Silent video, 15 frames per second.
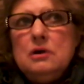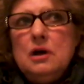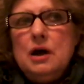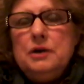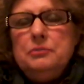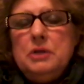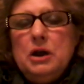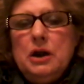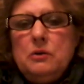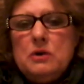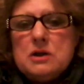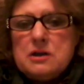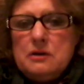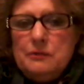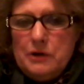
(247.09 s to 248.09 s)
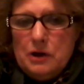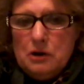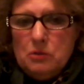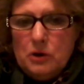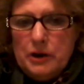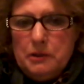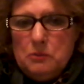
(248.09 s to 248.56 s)
And Billy wasn't
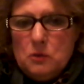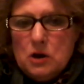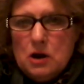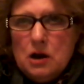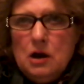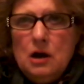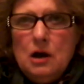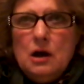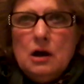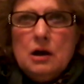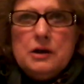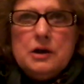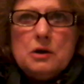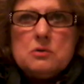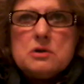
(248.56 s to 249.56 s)
available anymore. There